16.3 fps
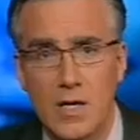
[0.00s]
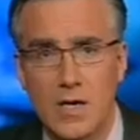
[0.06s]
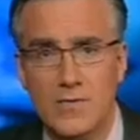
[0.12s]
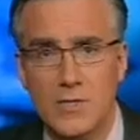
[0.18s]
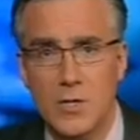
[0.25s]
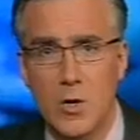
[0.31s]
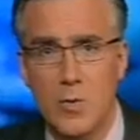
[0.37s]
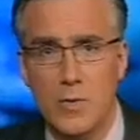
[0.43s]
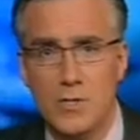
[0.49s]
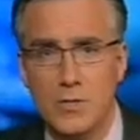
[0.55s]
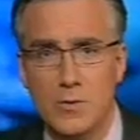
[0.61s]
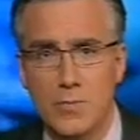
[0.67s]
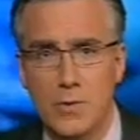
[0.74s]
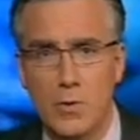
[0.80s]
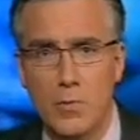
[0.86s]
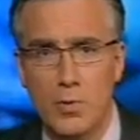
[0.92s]
If so,
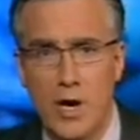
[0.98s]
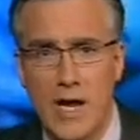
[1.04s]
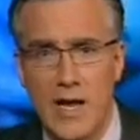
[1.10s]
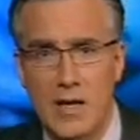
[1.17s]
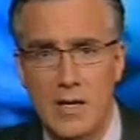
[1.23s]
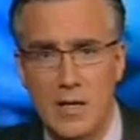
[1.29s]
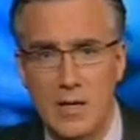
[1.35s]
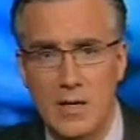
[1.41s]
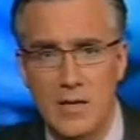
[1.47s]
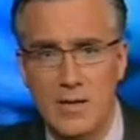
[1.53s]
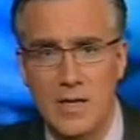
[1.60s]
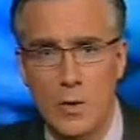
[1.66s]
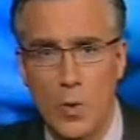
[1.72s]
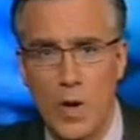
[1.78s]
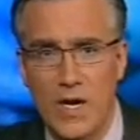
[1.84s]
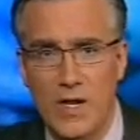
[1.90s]
Mr. Bilbray,
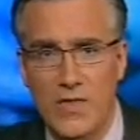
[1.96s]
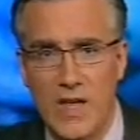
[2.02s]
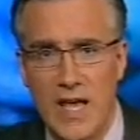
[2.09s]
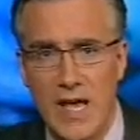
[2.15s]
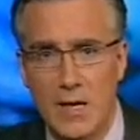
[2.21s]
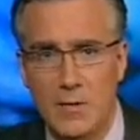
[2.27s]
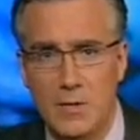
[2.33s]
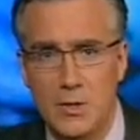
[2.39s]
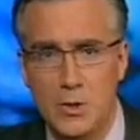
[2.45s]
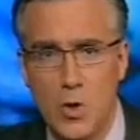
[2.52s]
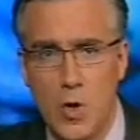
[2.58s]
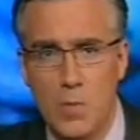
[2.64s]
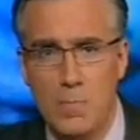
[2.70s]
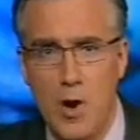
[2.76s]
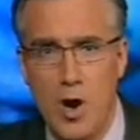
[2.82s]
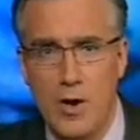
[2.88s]
then what in the hell is
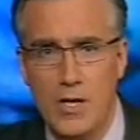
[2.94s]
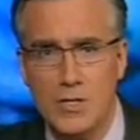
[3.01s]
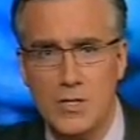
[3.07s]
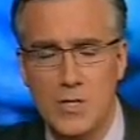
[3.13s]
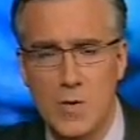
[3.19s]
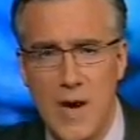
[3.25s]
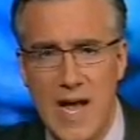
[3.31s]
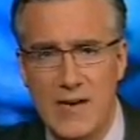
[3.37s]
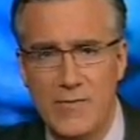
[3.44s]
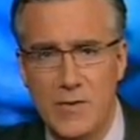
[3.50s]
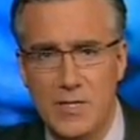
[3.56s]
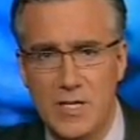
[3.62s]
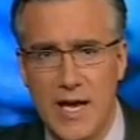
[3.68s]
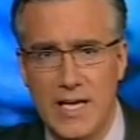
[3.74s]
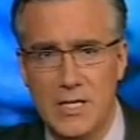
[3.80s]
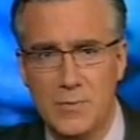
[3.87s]
your party's new
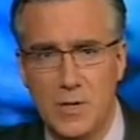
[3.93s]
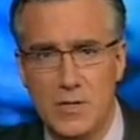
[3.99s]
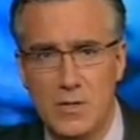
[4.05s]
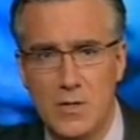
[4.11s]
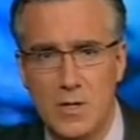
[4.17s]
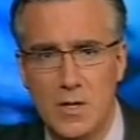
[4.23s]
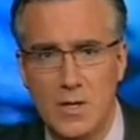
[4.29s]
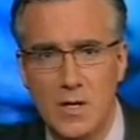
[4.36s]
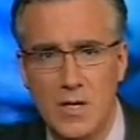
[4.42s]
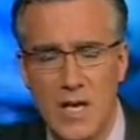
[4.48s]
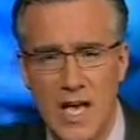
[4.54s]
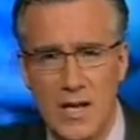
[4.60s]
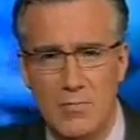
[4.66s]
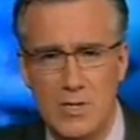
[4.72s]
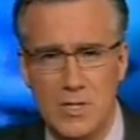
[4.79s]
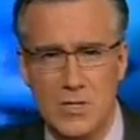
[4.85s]
advertisement?
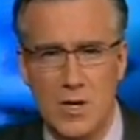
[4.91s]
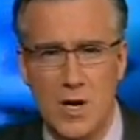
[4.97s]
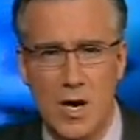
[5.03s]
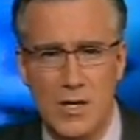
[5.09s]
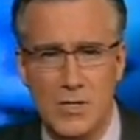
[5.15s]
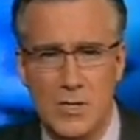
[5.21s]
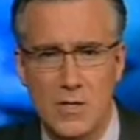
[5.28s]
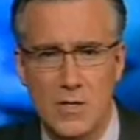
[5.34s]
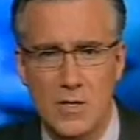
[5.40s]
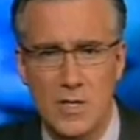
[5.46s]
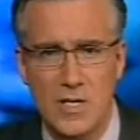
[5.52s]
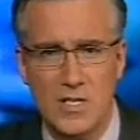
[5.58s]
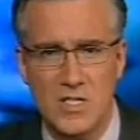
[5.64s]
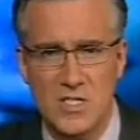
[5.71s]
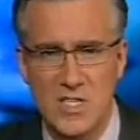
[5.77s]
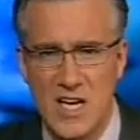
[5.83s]
And Mr. Hunter,
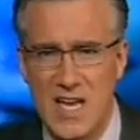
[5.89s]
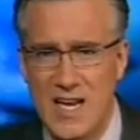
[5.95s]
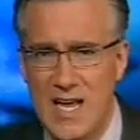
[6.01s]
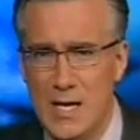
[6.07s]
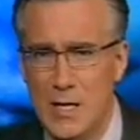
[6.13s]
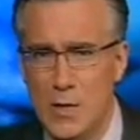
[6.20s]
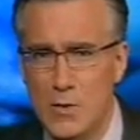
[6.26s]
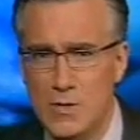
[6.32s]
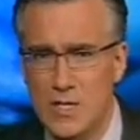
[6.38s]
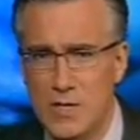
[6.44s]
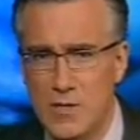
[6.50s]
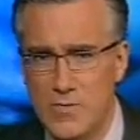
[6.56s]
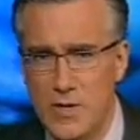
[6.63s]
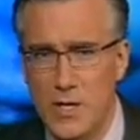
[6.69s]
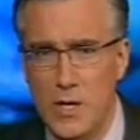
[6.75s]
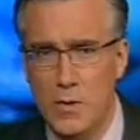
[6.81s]
CNN using
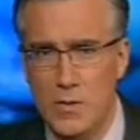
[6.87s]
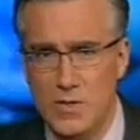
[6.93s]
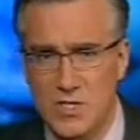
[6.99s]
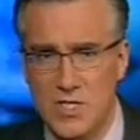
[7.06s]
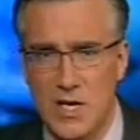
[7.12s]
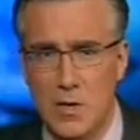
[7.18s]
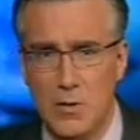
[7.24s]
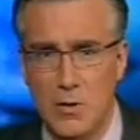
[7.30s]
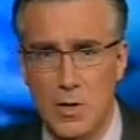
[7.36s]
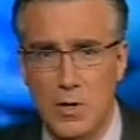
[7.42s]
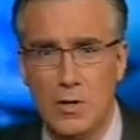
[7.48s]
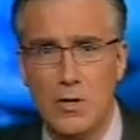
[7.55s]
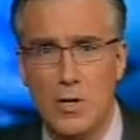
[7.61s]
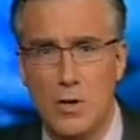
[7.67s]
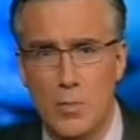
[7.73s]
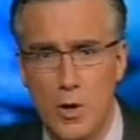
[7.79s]
the video to sell
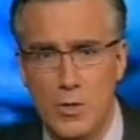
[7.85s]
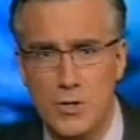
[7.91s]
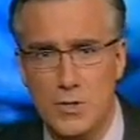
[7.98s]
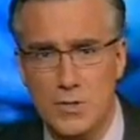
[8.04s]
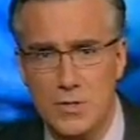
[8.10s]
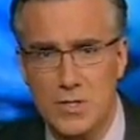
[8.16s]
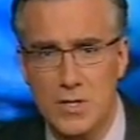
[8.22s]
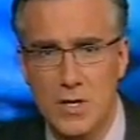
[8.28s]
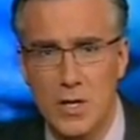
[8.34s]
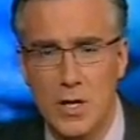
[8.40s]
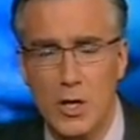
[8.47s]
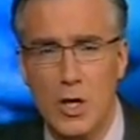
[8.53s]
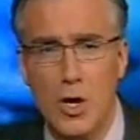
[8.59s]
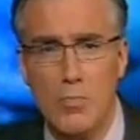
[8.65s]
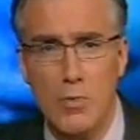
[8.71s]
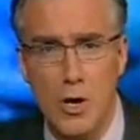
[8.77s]
commercials?
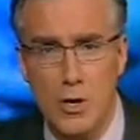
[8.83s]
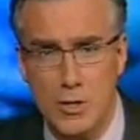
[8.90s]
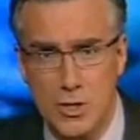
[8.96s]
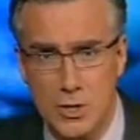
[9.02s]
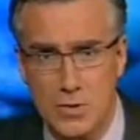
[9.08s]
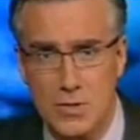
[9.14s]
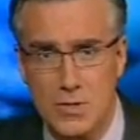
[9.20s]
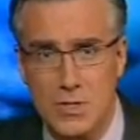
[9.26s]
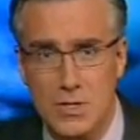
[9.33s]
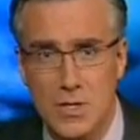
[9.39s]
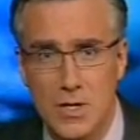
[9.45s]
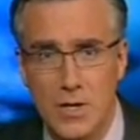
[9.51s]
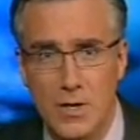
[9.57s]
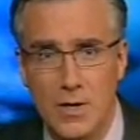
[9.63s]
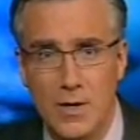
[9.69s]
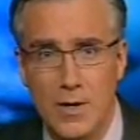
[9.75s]
Commercials!
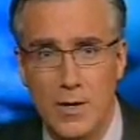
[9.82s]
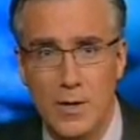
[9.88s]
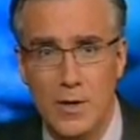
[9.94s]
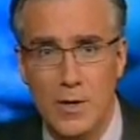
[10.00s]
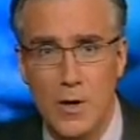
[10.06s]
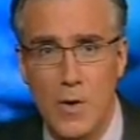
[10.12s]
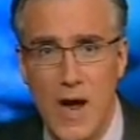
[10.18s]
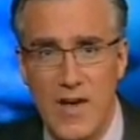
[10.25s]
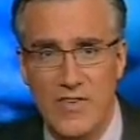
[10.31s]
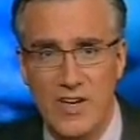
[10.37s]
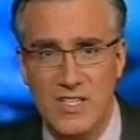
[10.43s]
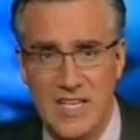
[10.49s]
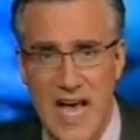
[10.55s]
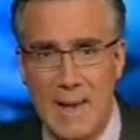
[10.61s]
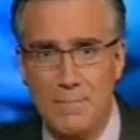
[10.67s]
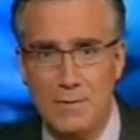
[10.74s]
You have
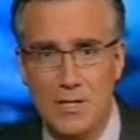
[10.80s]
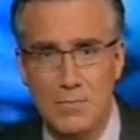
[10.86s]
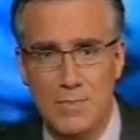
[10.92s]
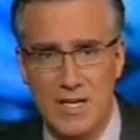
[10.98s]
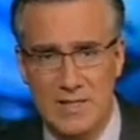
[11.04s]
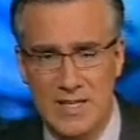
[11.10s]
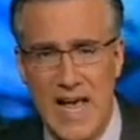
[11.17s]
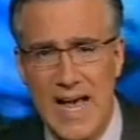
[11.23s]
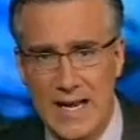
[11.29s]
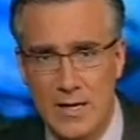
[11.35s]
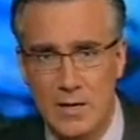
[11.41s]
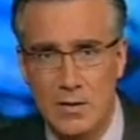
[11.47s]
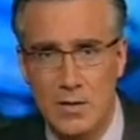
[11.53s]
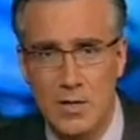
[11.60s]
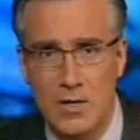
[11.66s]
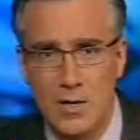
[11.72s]
adopted bin Laden
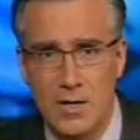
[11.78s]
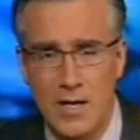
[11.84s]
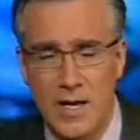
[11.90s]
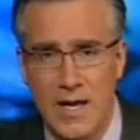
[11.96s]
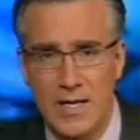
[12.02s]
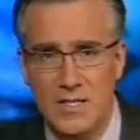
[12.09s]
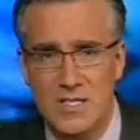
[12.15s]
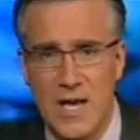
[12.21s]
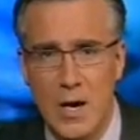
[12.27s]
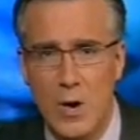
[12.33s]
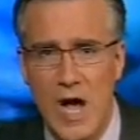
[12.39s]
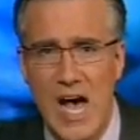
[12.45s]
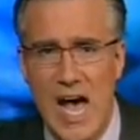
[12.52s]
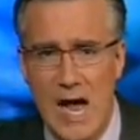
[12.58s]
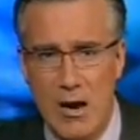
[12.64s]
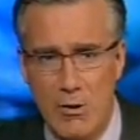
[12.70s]
and
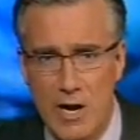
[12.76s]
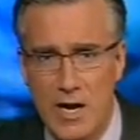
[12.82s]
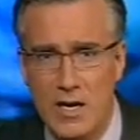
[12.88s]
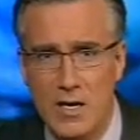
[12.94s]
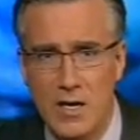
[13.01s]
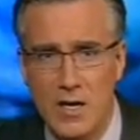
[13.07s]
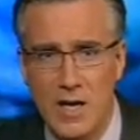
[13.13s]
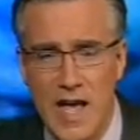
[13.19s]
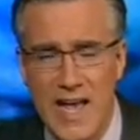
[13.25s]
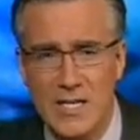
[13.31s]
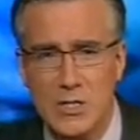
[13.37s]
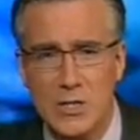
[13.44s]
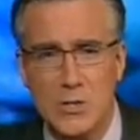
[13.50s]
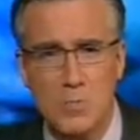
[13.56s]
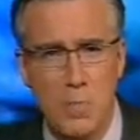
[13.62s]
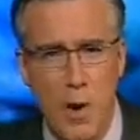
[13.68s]
Zawahiri
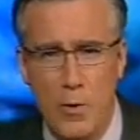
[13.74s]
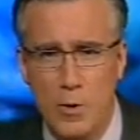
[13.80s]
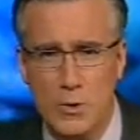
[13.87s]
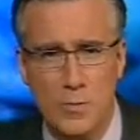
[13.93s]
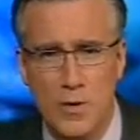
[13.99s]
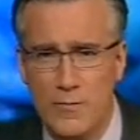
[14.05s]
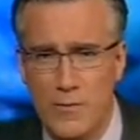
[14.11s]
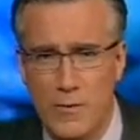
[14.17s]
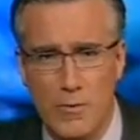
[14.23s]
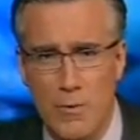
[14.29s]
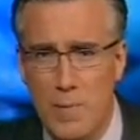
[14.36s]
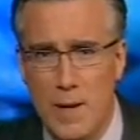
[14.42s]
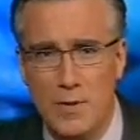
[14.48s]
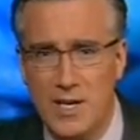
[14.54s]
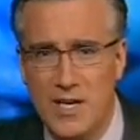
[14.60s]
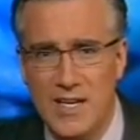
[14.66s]
as spokesman for the
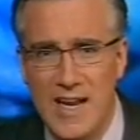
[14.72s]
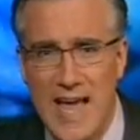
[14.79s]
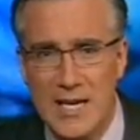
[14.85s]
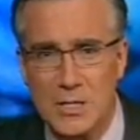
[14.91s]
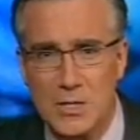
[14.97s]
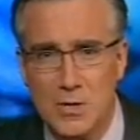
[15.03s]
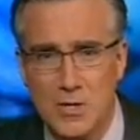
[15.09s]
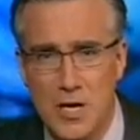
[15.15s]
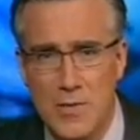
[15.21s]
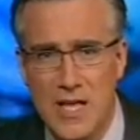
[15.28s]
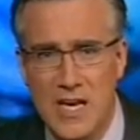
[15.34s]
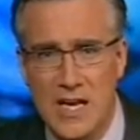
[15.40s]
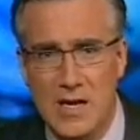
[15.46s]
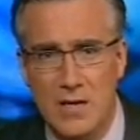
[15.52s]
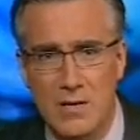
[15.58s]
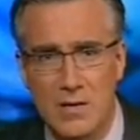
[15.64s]
Republican National
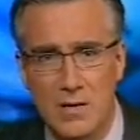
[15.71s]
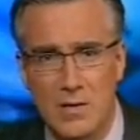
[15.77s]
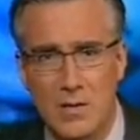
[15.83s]
Committee.